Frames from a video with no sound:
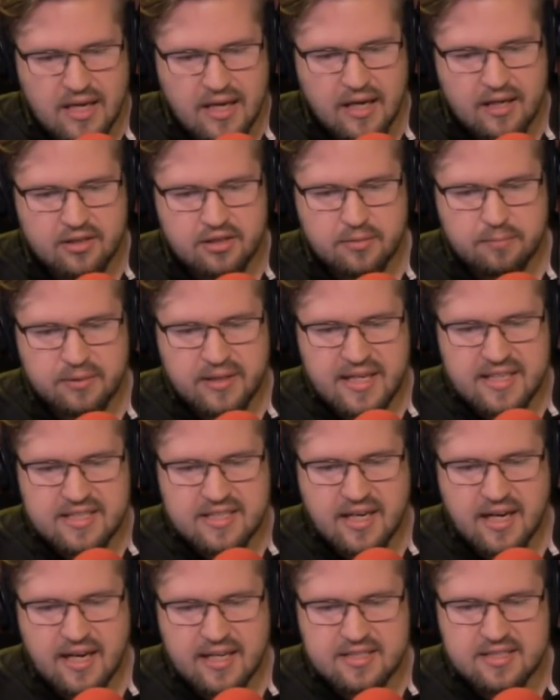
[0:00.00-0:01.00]
Under the
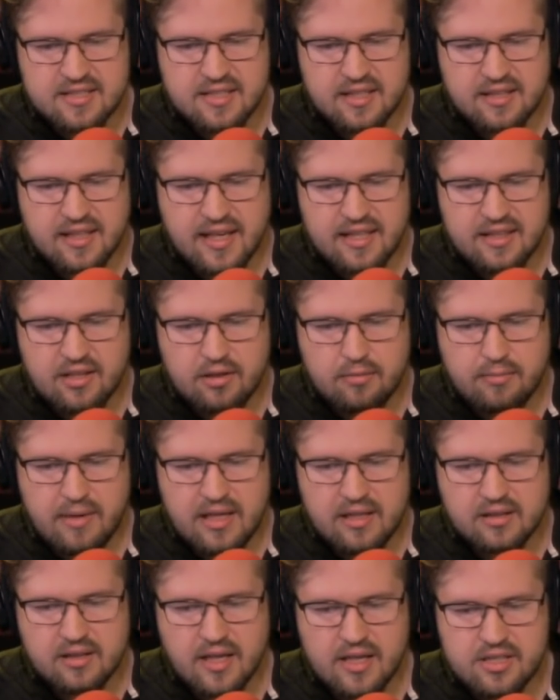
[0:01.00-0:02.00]
blazing hot sunlight, they
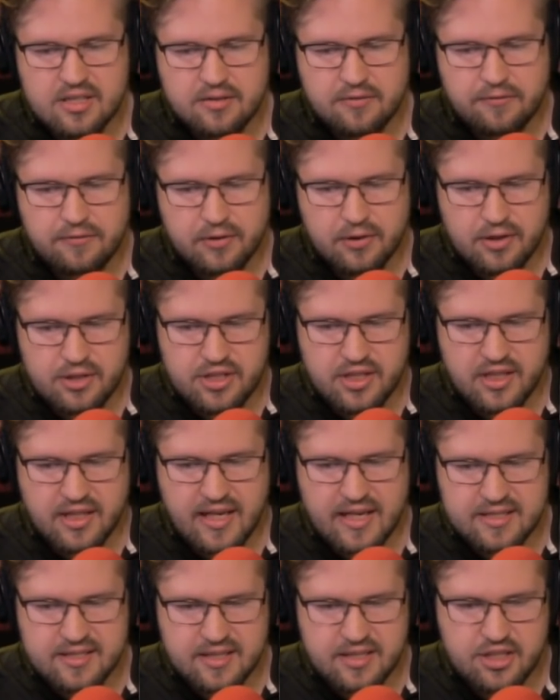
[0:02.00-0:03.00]
remained lush and flourishing,
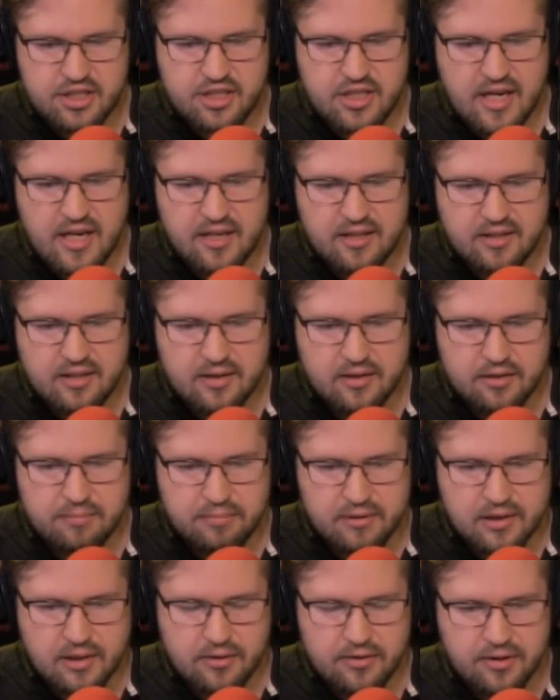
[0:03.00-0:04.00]
casting shade on the earth
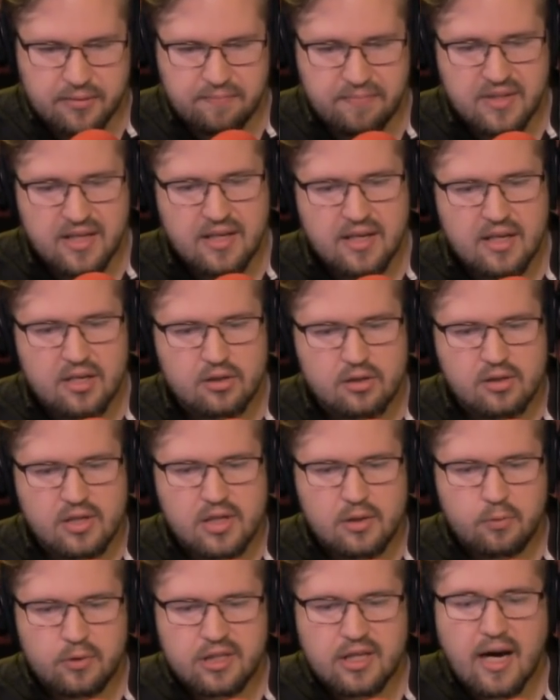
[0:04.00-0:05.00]
below them.
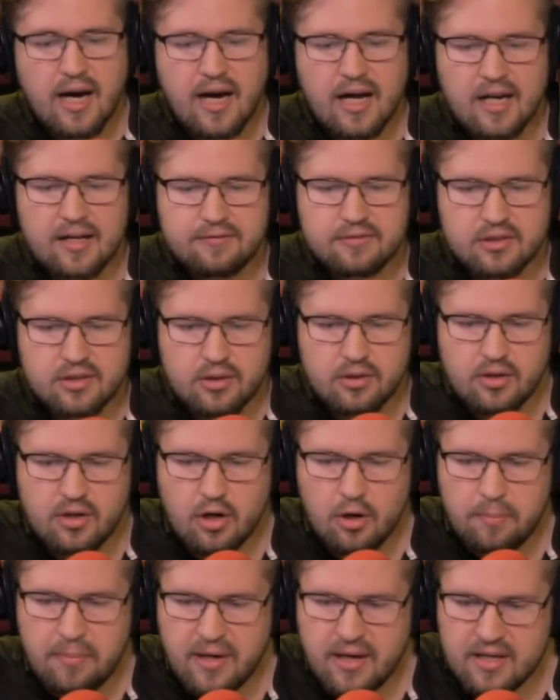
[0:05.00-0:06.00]
Greeted with a hot afternoon,
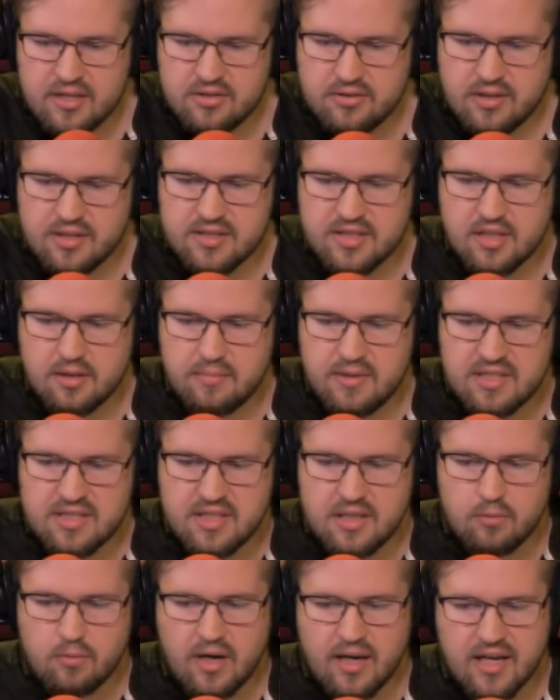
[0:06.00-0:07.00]
no pedestrians could be
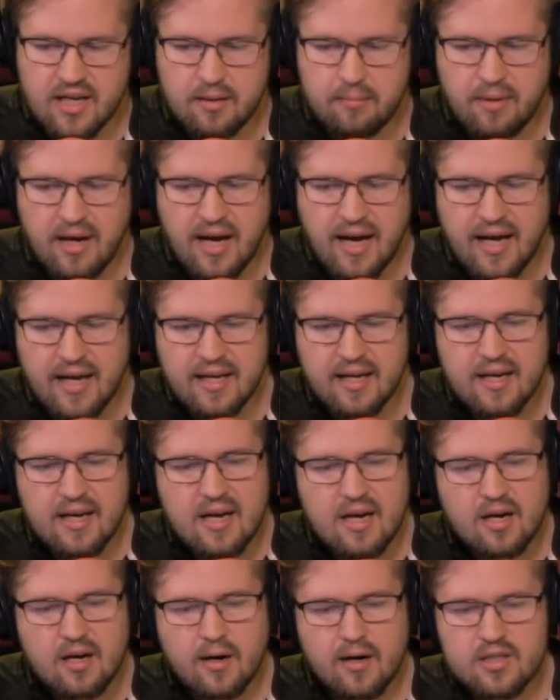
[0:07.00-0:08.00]
seen walking by.
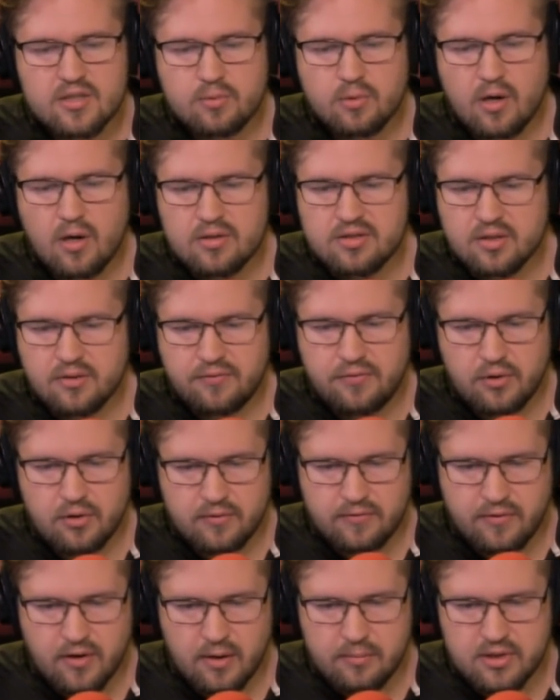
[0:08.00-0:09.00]
Cars were also few
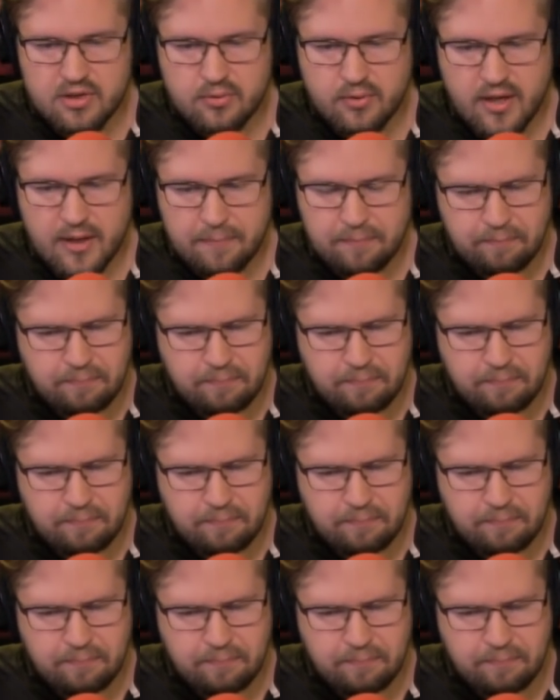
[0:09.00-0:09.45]
and far between.